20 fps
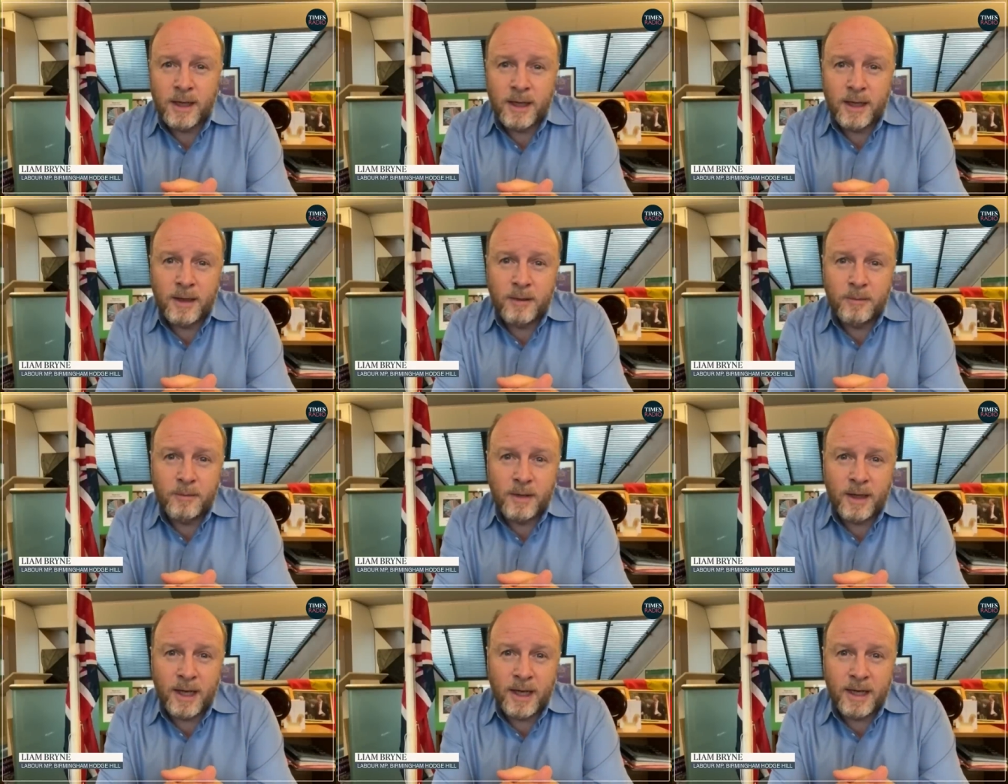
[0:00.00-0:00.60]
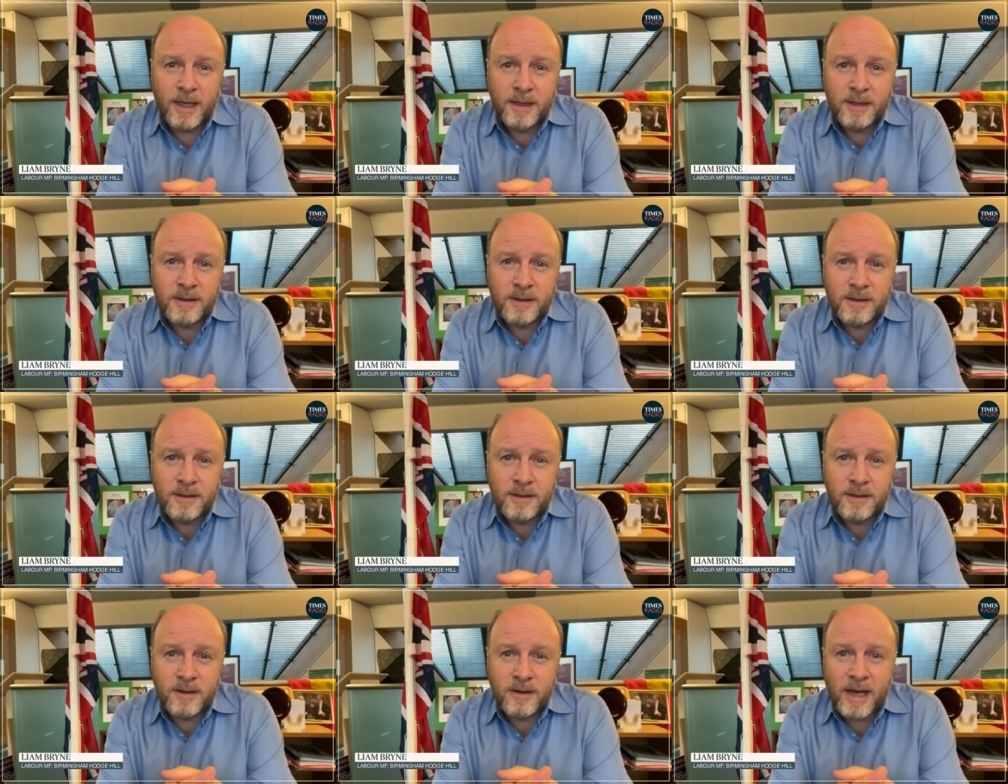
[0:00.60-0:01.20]
Um, and
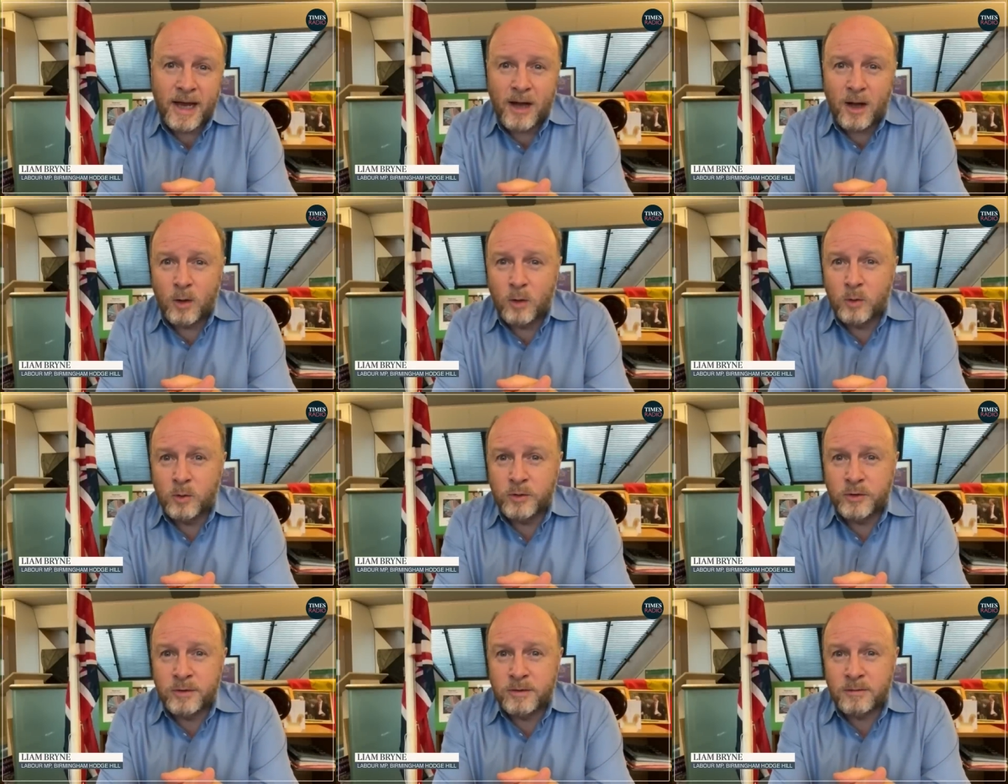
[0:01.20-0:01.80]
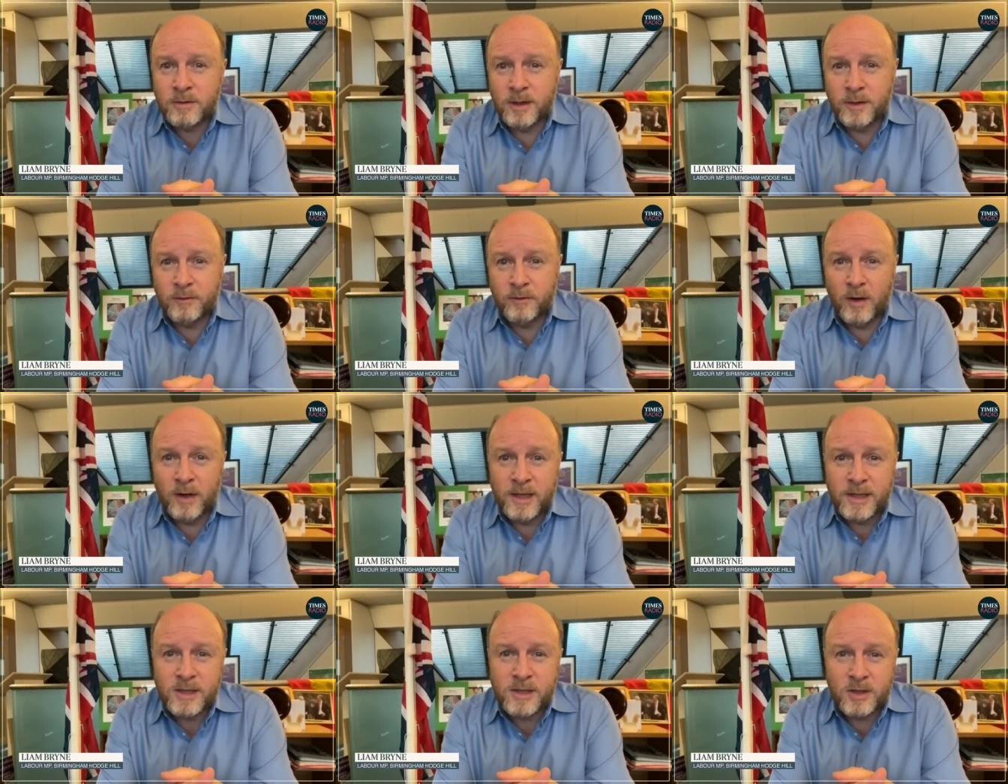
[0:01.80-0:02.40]
that old
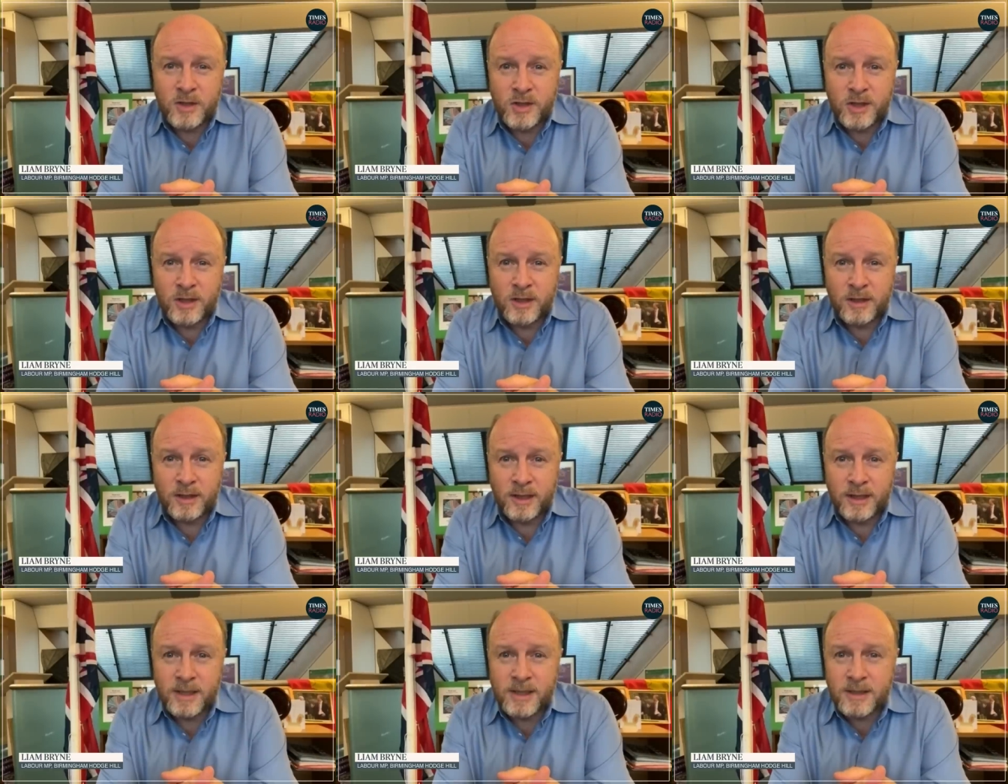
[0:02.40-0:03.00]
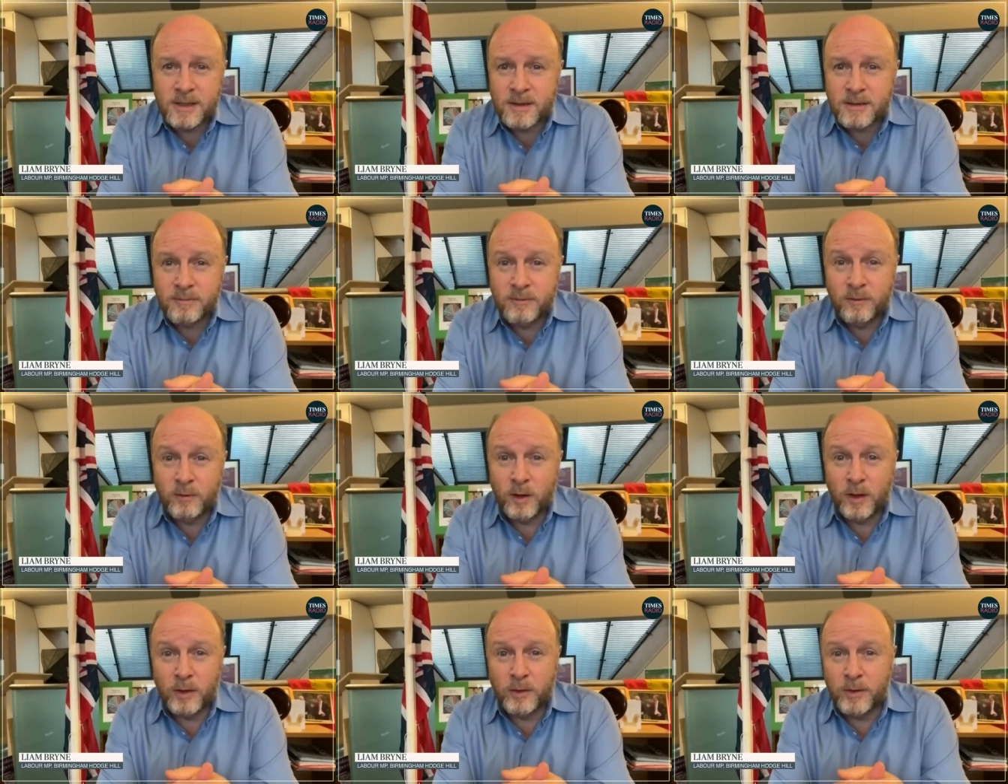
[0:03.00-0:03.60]
advice to journalists,
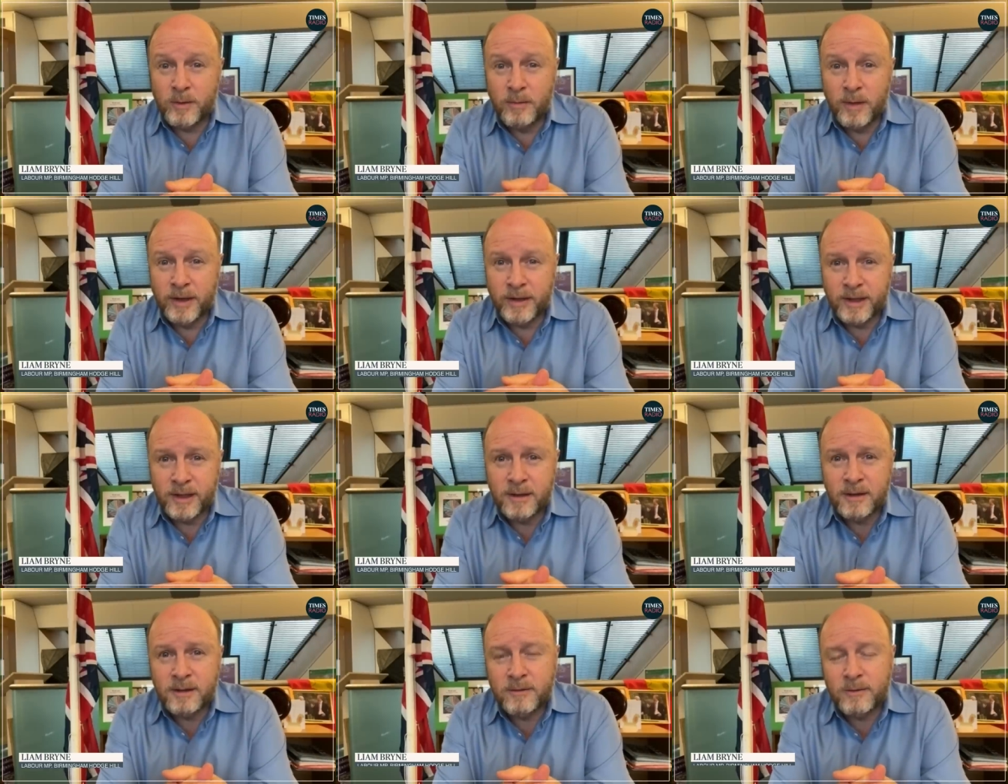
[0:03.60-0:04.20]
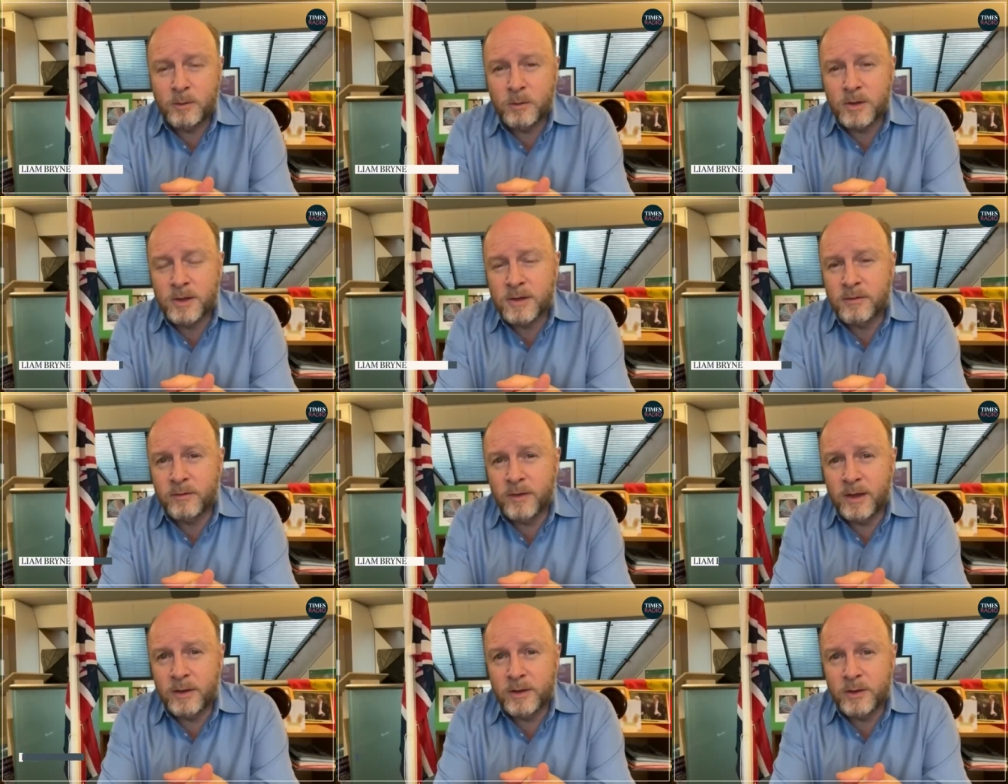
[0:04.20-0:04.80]
follow the money if you want to
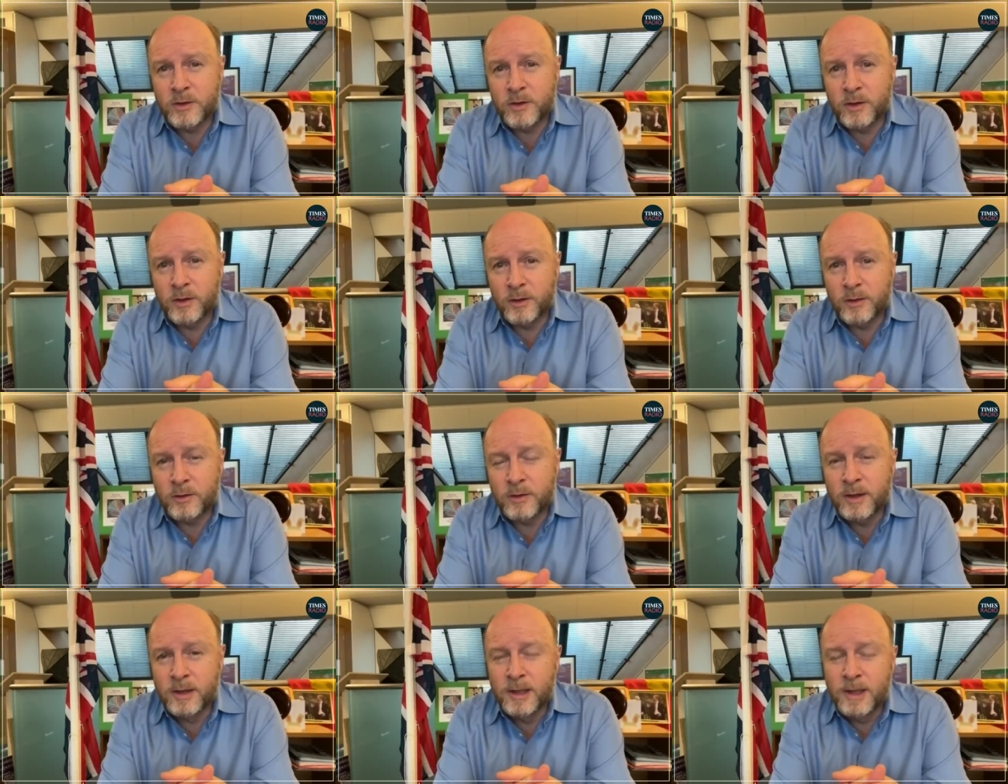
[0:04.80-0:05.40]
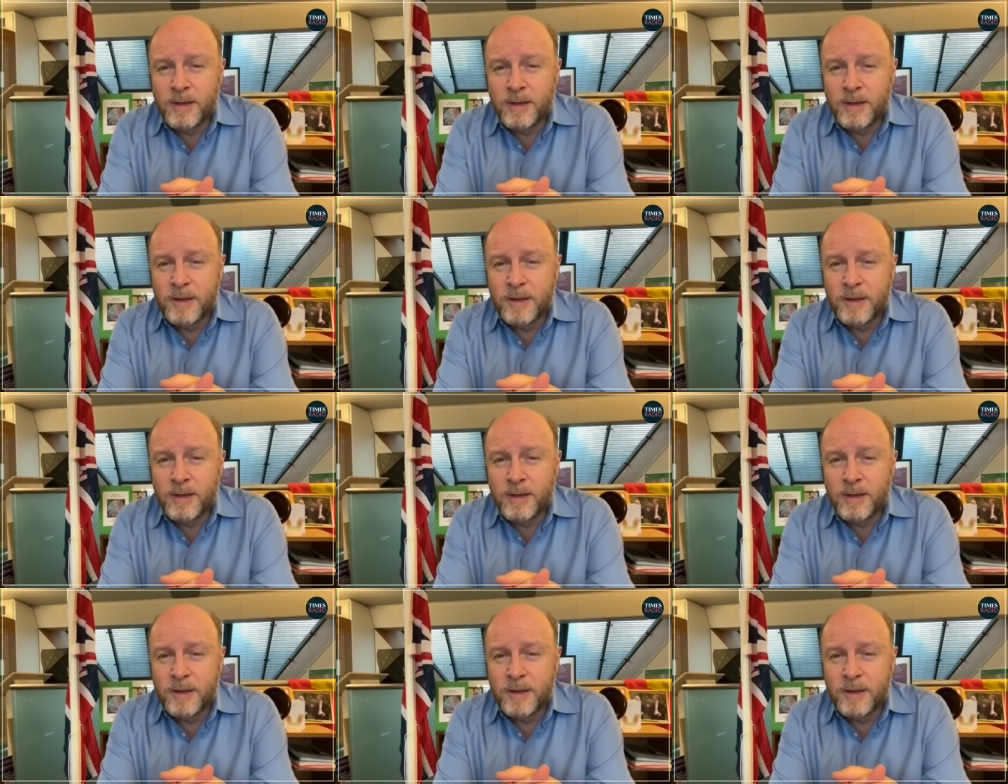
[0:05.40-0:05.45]
find the truth,